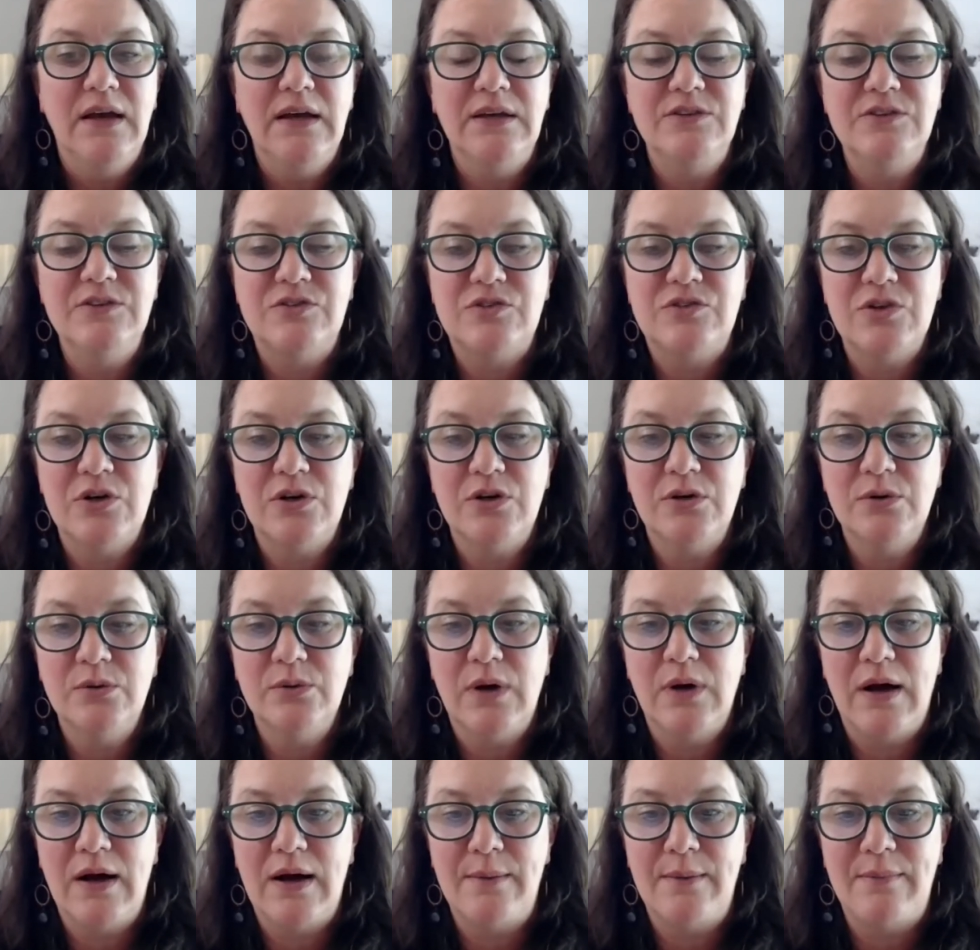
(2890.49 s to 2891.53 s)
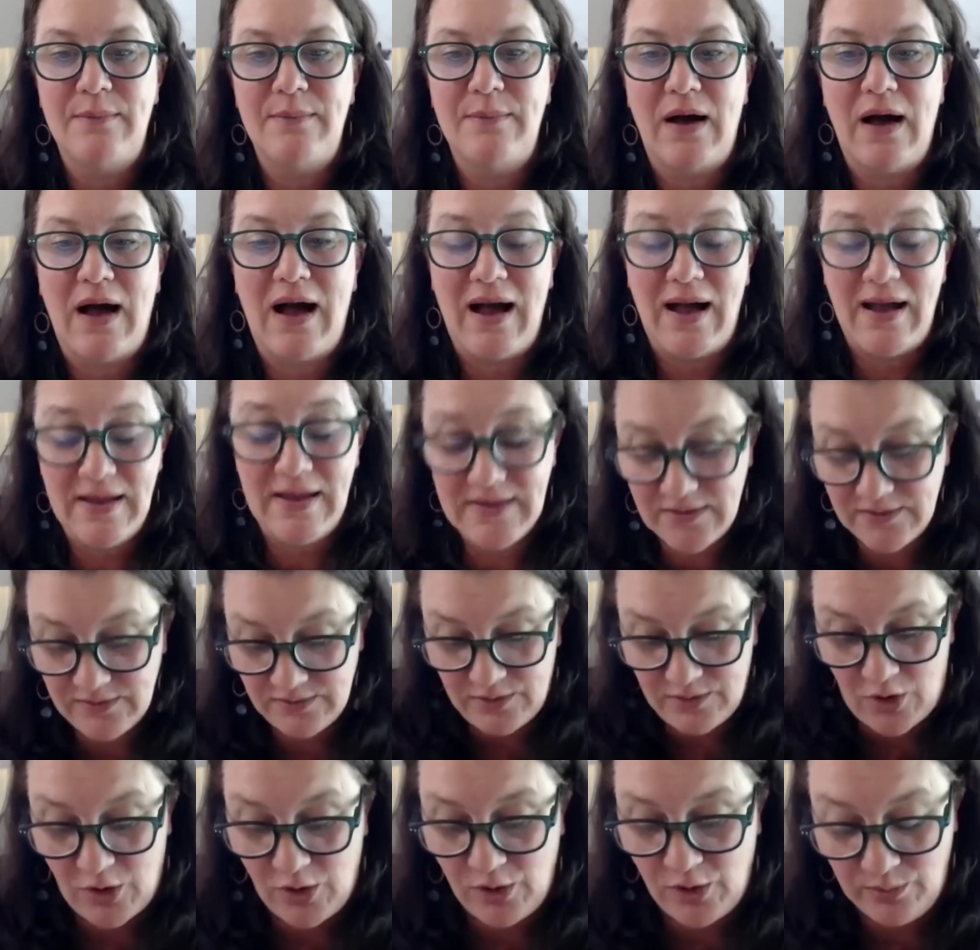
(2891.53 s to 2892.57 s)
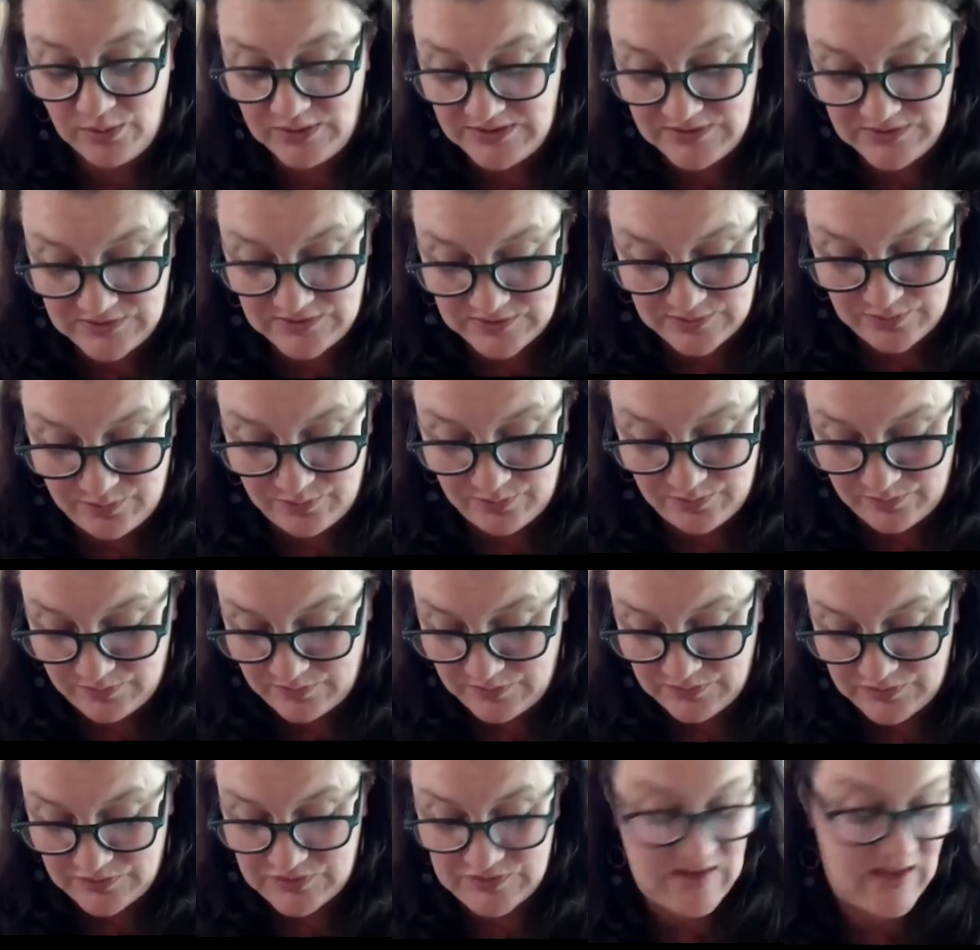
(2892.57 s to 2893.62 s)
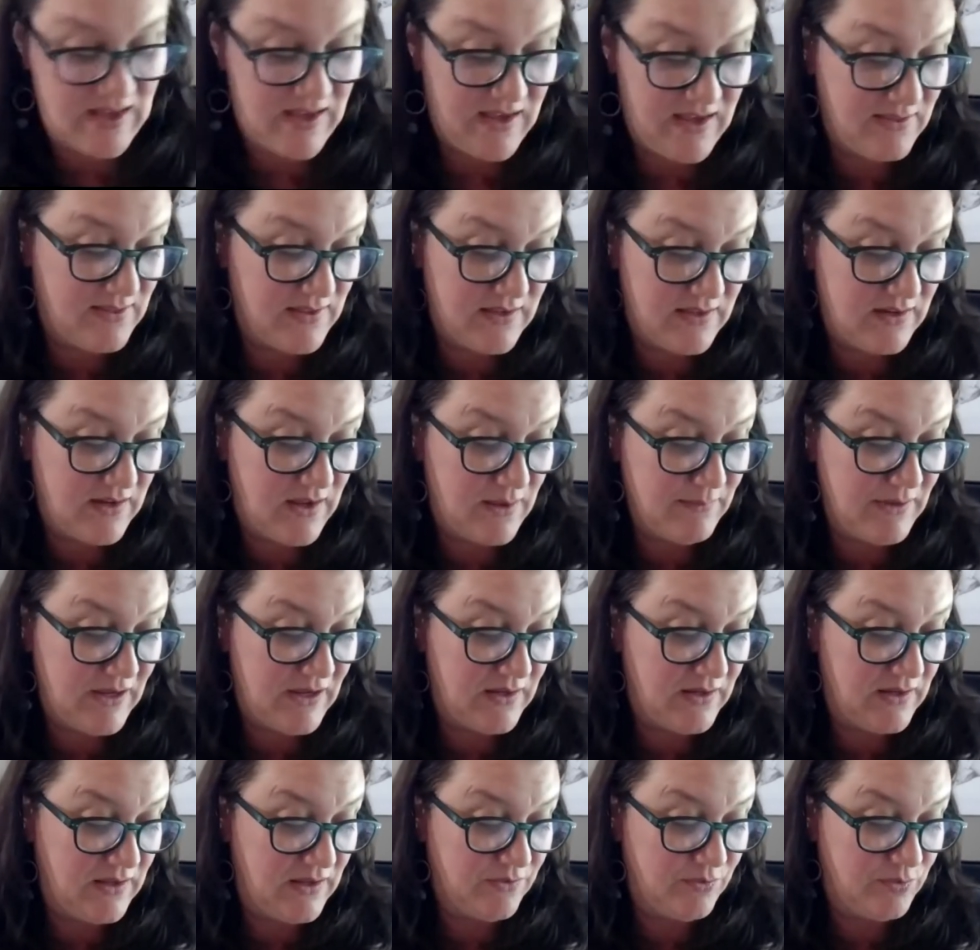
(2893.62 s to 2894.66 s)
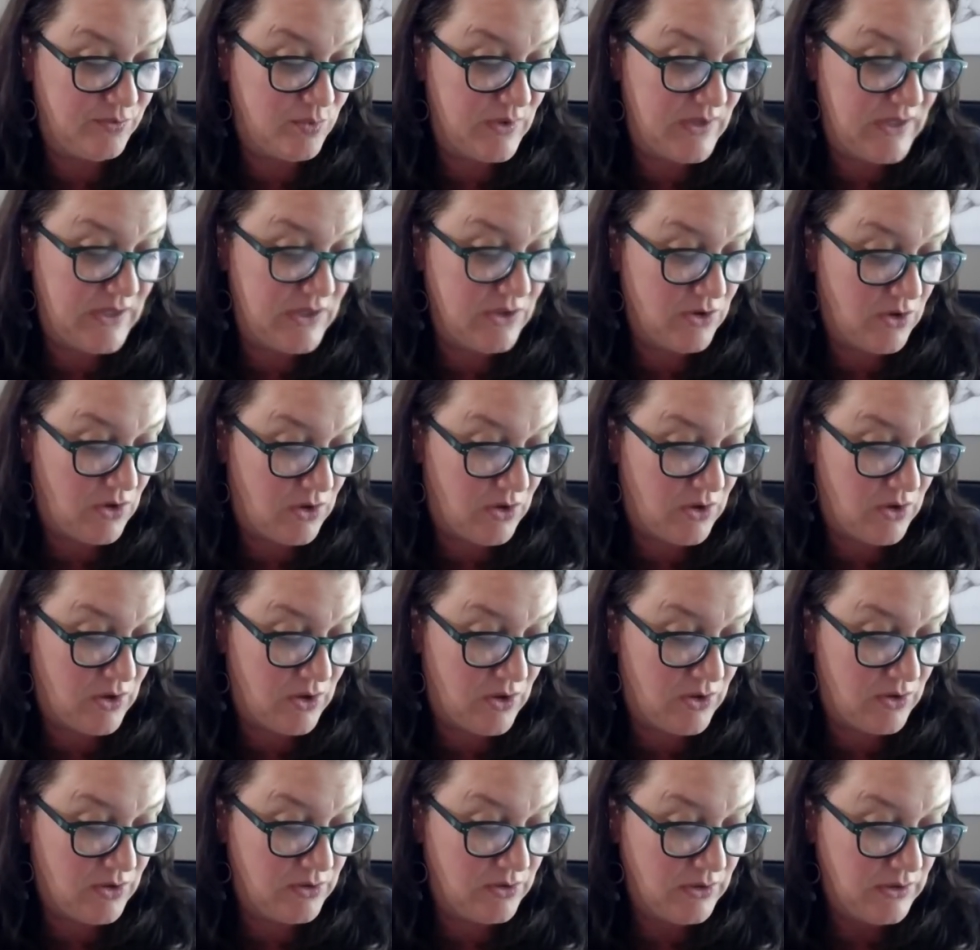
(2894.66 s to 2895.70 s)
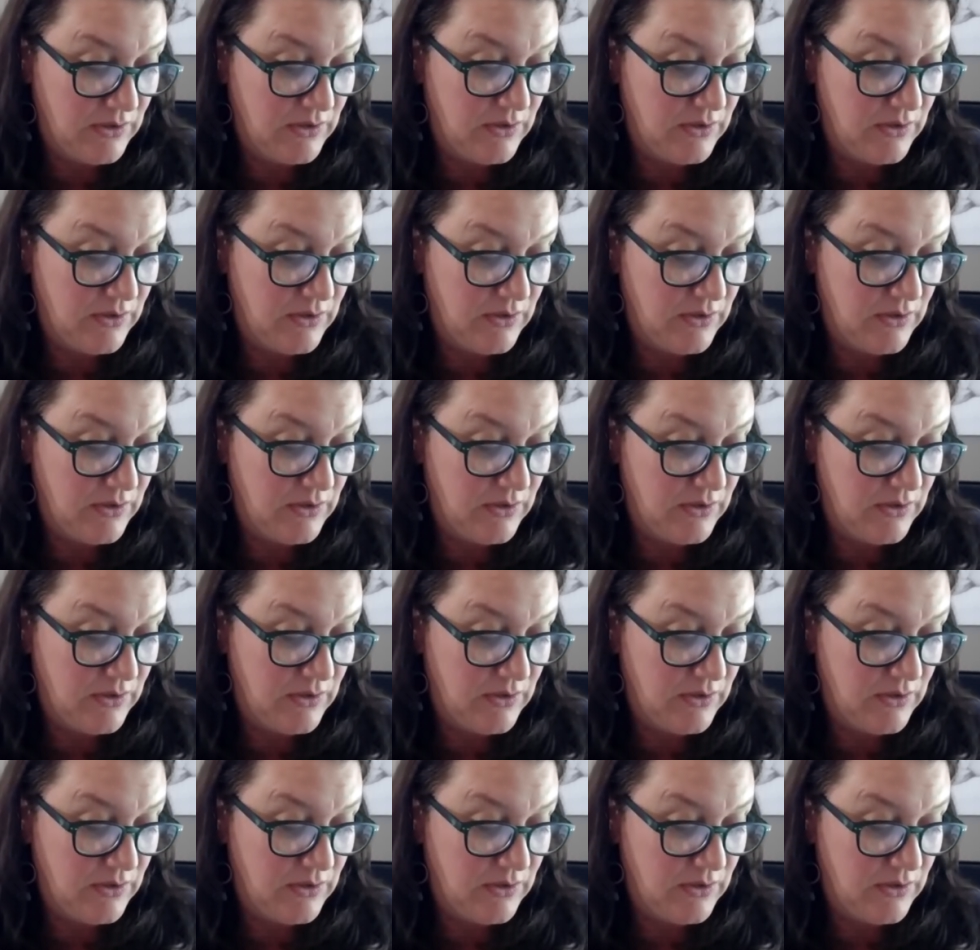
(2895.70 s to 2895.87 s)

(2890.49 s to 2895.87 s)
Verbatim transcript: And so um, I always say that, I mean, if we are